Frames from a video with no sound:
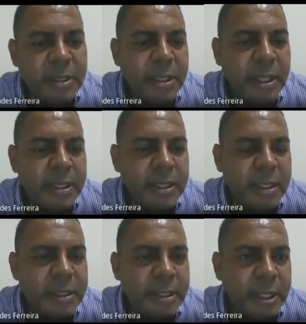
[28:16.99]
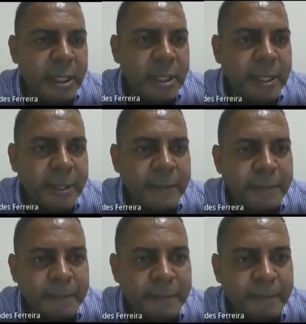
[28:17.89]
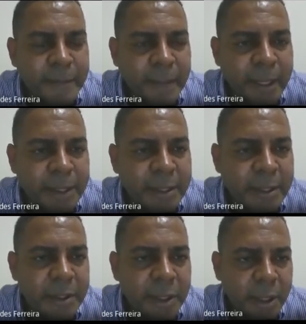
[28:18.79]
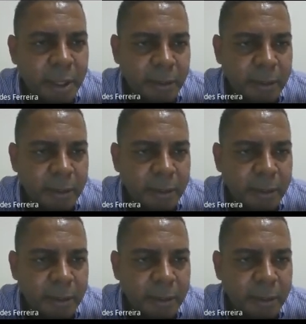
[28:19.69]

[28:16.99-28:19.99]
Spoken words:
that I listed here.